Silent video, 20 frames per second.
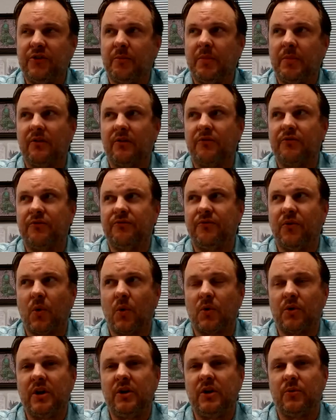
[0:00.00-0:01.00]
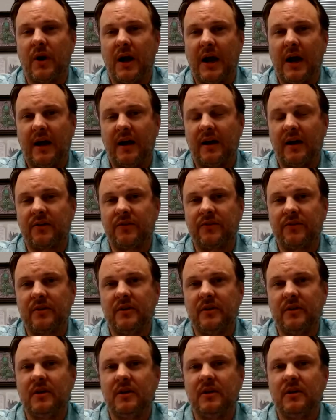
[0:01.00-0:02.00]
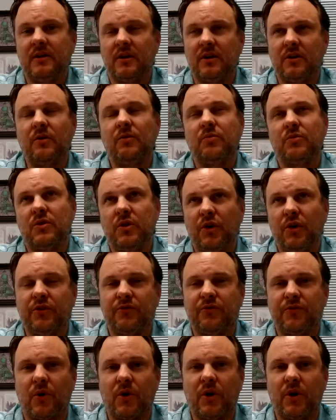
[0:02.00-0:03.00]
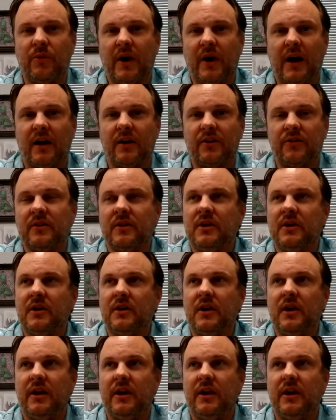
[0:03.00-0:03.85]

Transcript: It's about 40 racks, close to 40 racks.